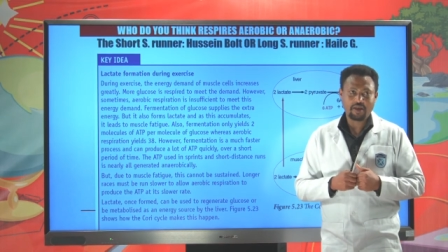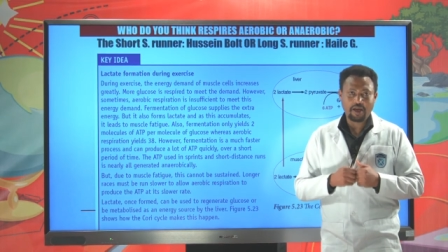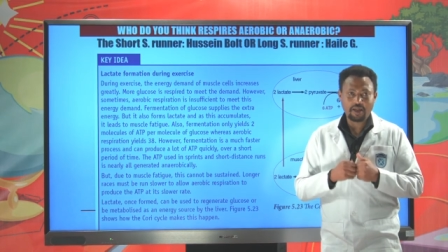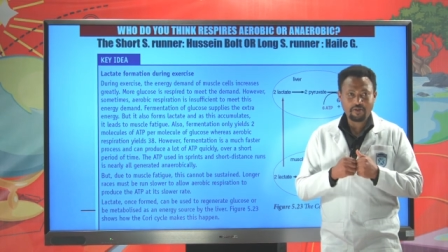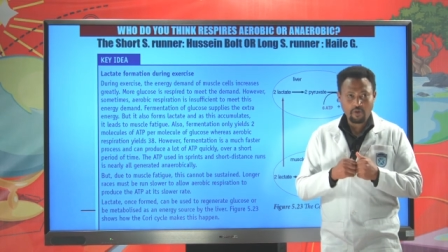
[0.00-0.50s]

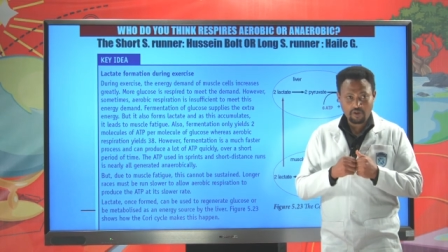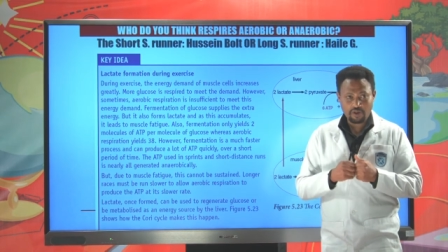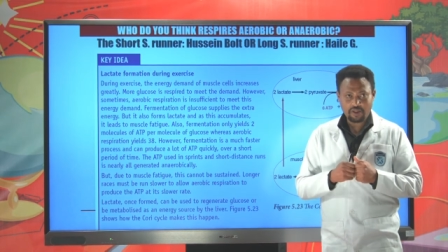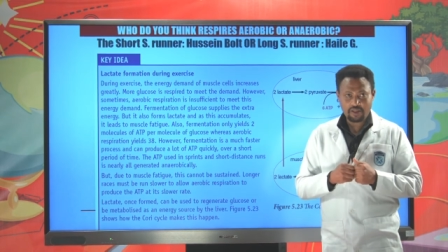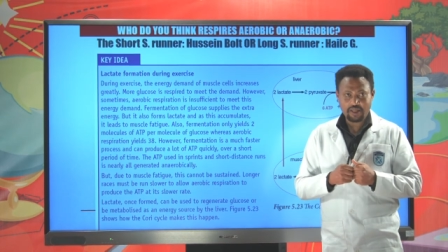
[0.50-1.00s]
And if
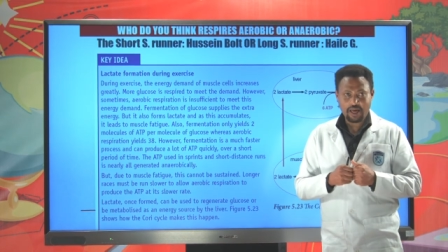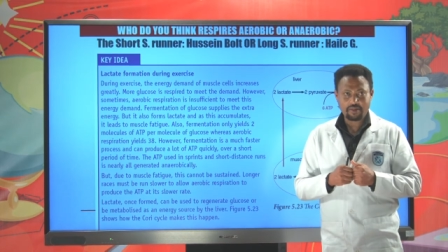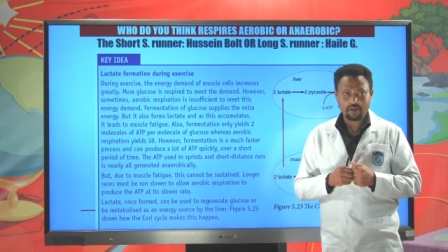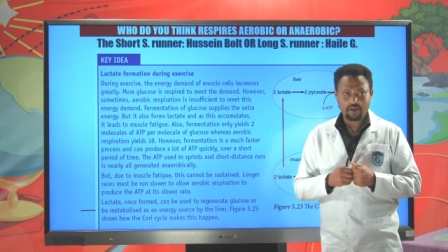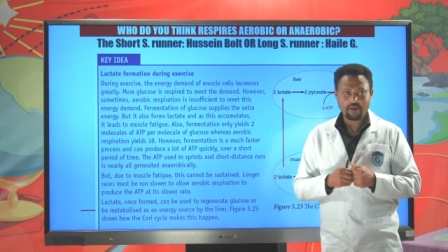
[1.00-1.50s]
oxygen is not
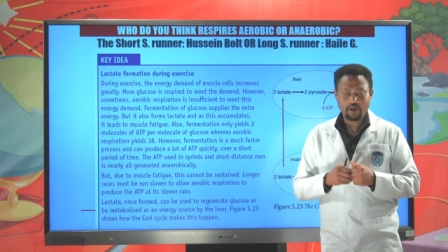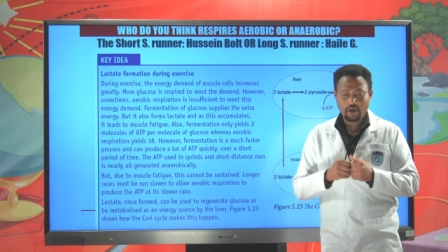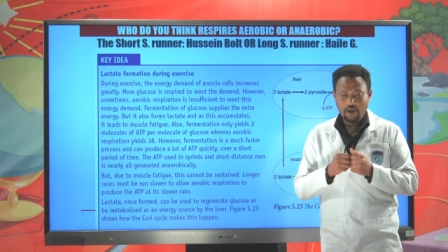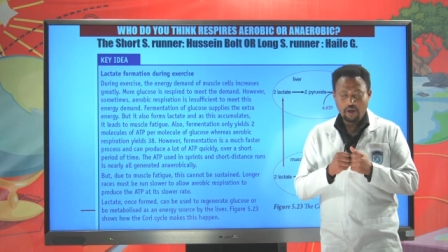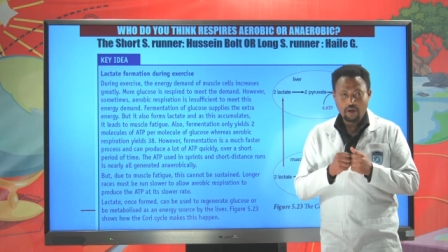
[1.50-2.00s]
there,
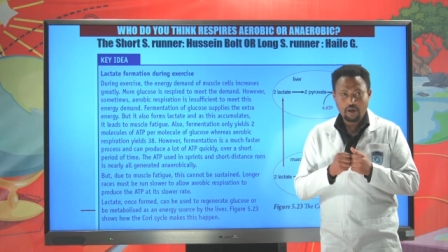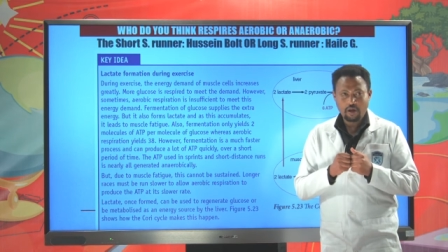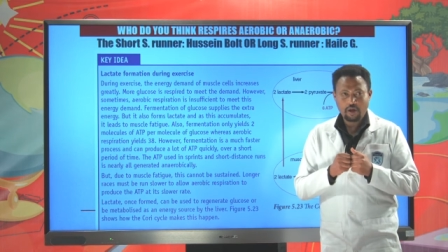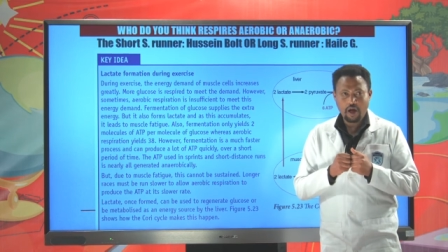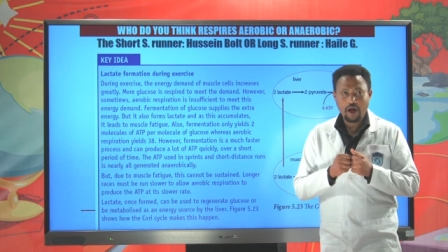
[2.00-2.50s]

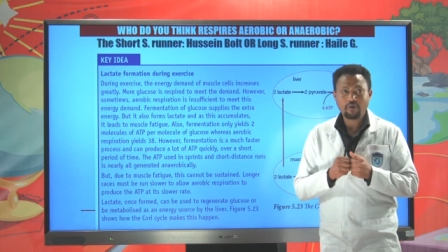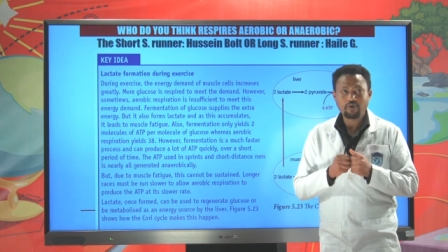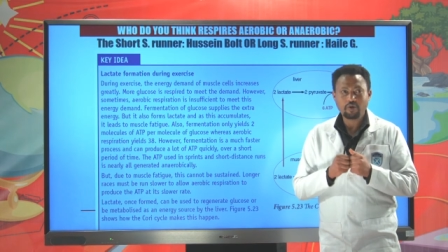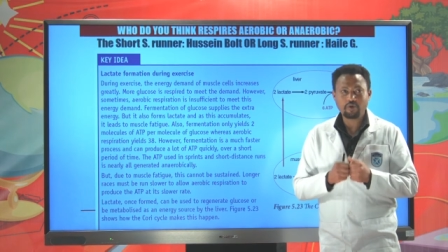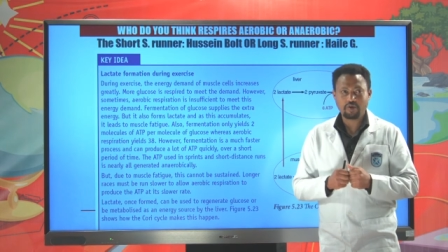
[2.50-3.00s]
how do
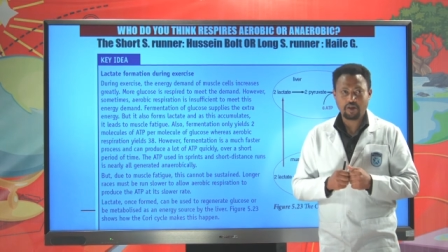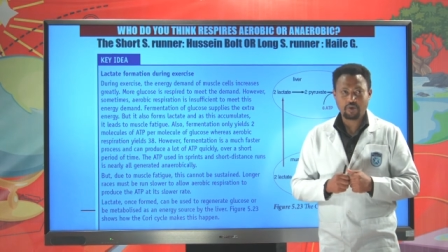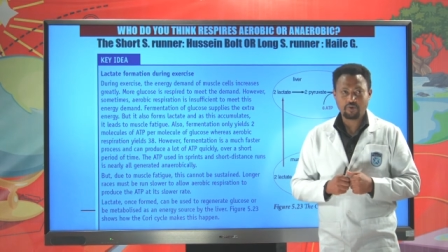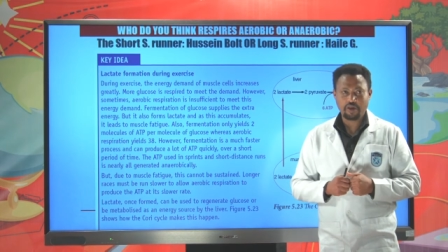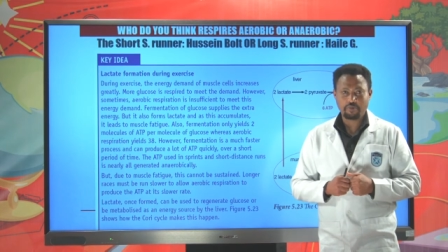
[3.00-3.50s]
you think
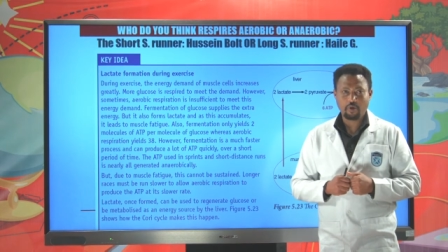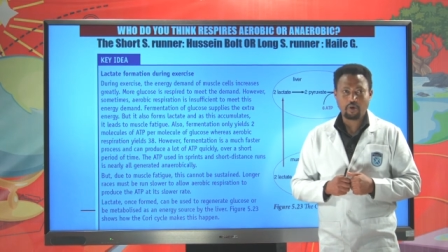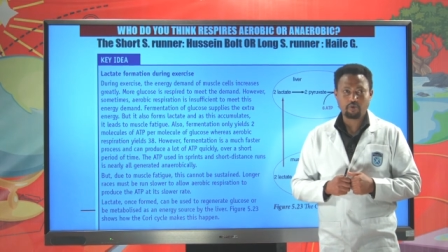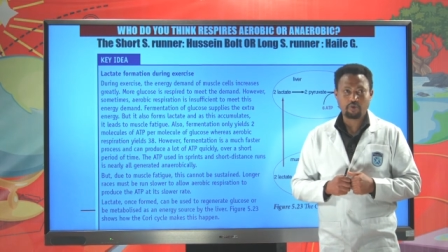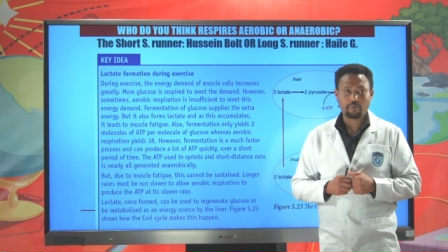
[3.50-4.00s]
Usain
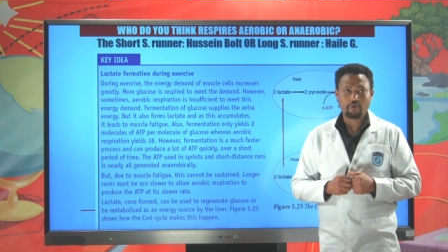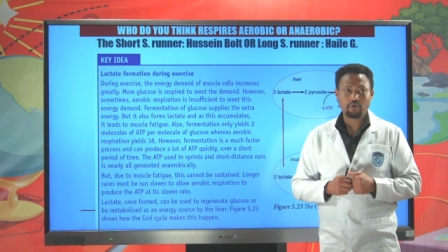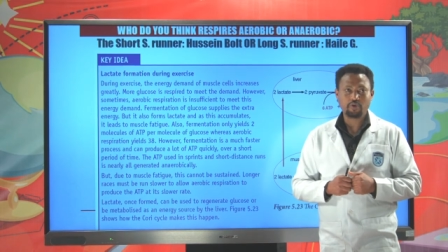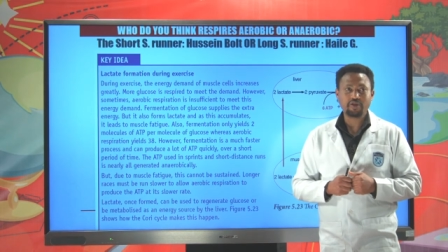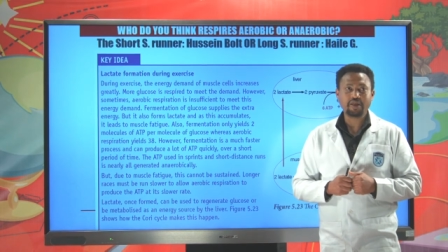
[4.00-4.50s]
Bolt would
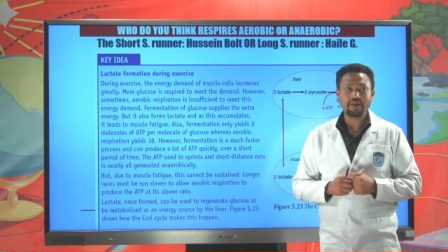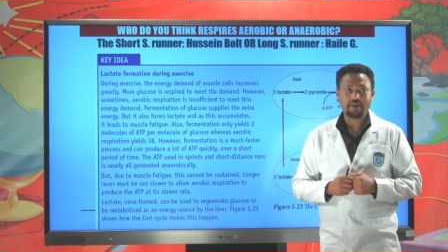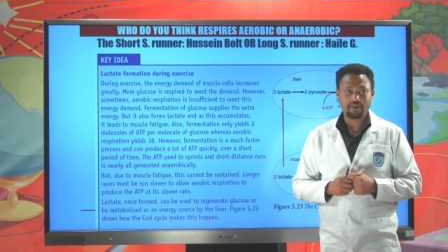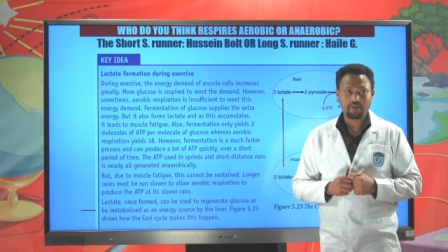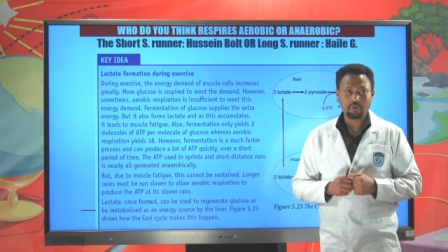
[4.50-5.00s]
produce
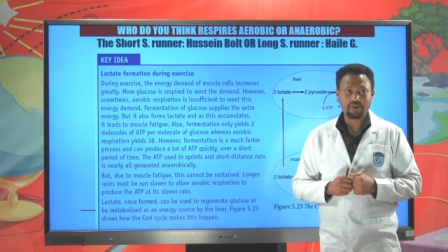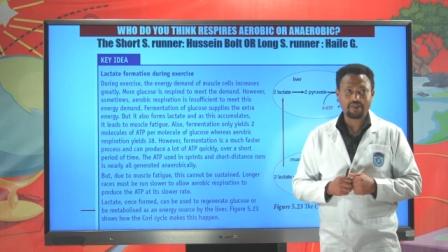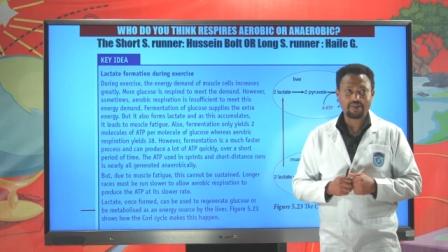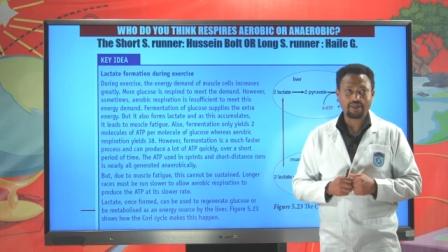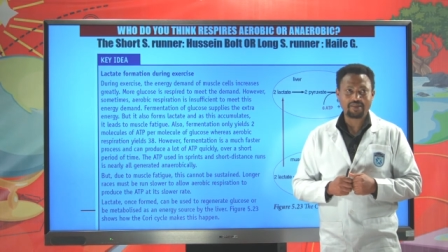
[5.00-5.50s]
energy
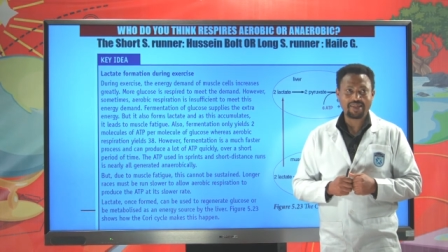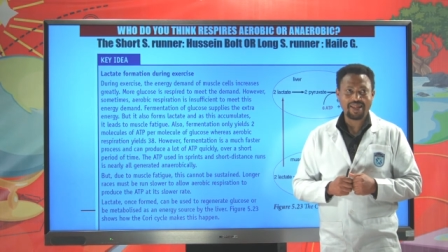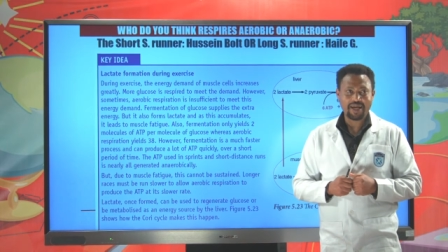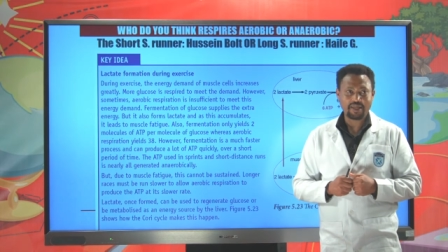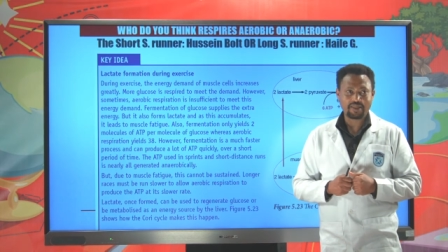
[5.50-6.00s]
within that
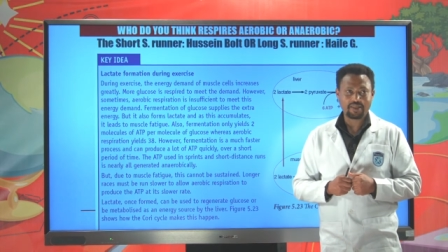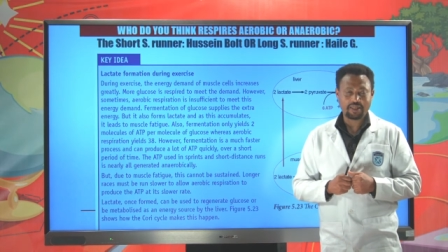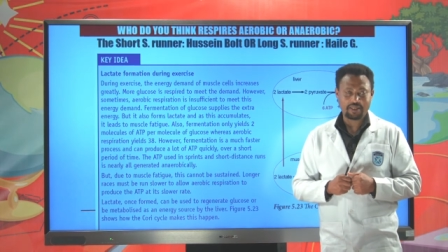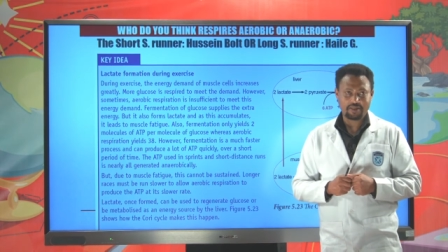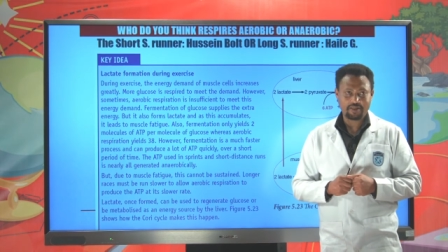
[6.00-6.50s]
9
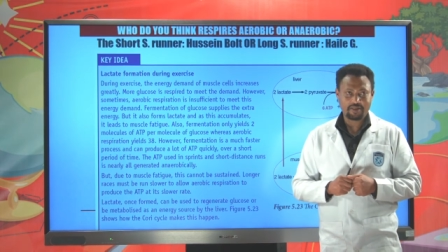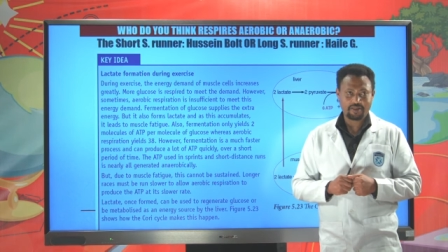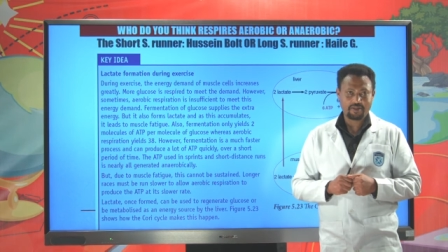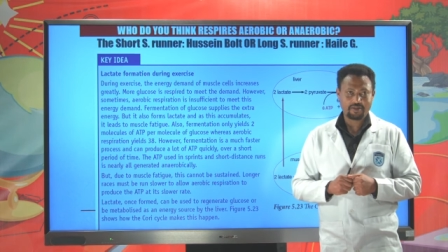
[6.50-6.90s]
seconds?